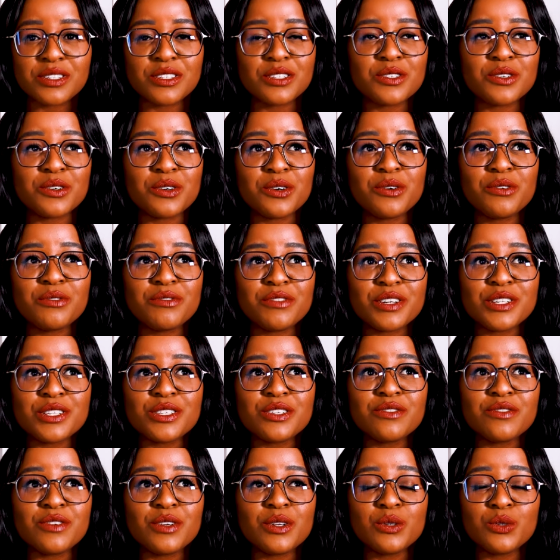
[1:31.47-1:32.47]
So
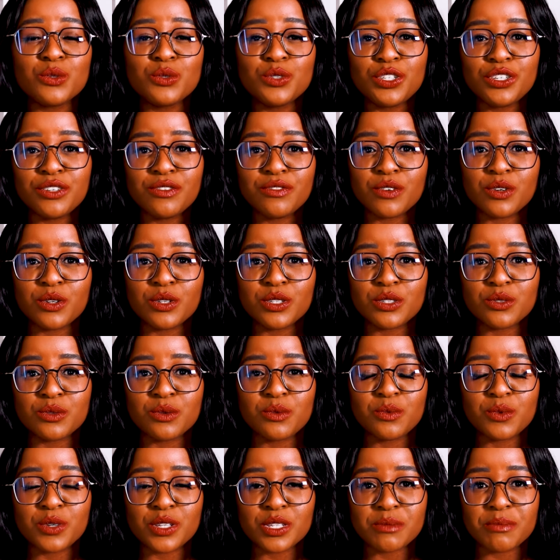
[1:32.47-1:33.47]
first of all, Uchivault
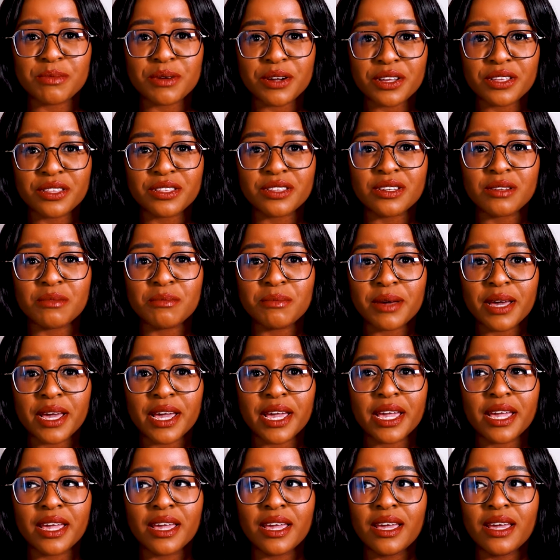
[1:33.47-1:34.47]
was birthed
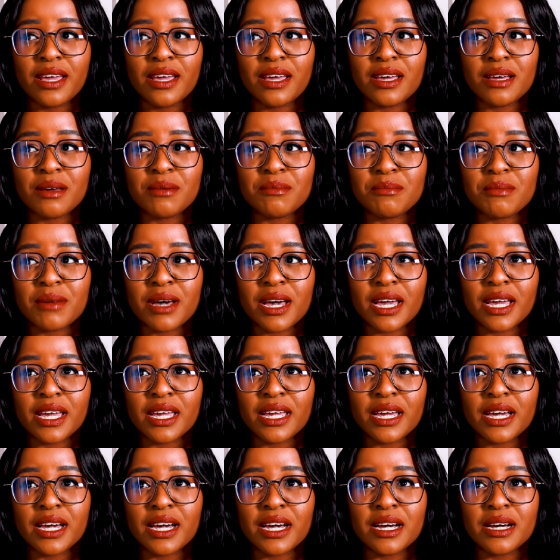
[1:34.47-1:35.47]
by
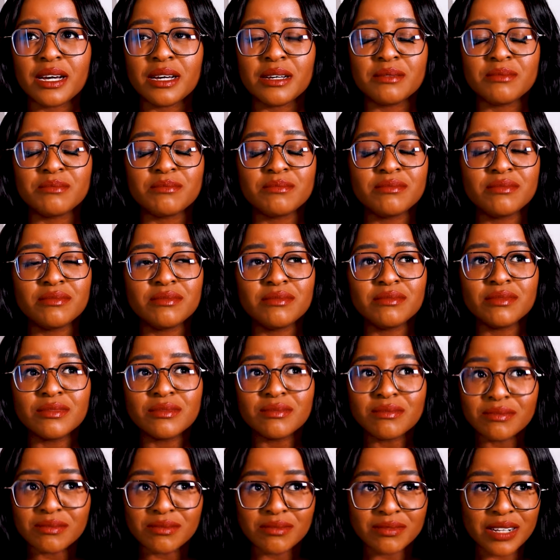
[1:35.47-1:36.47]
my
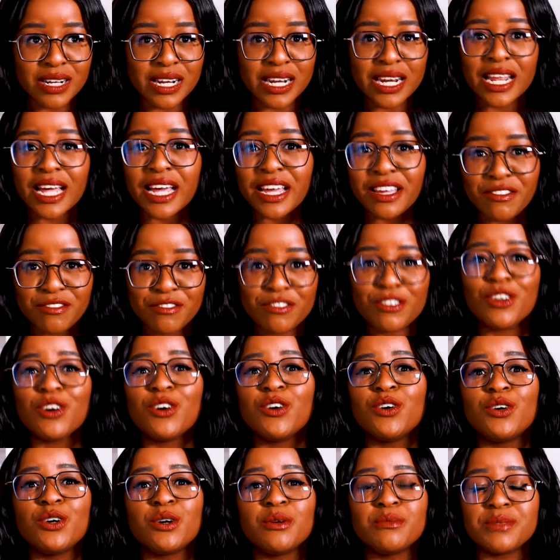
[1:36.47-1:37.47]

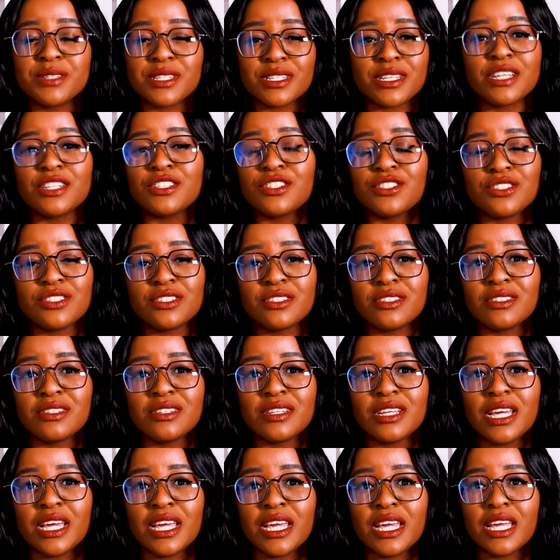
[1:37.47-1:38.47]
lifelong
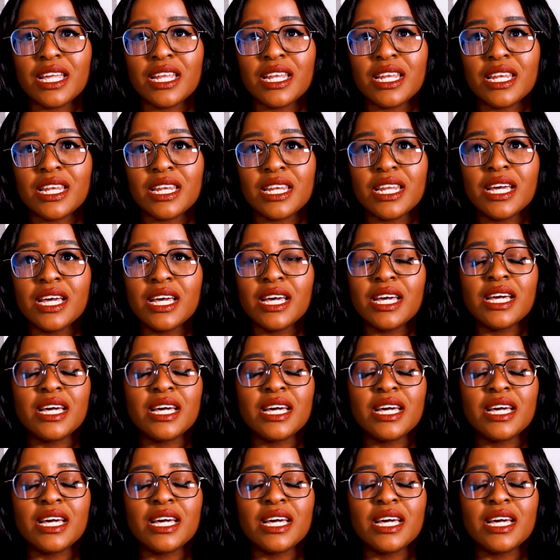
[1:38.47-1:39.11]
obsession in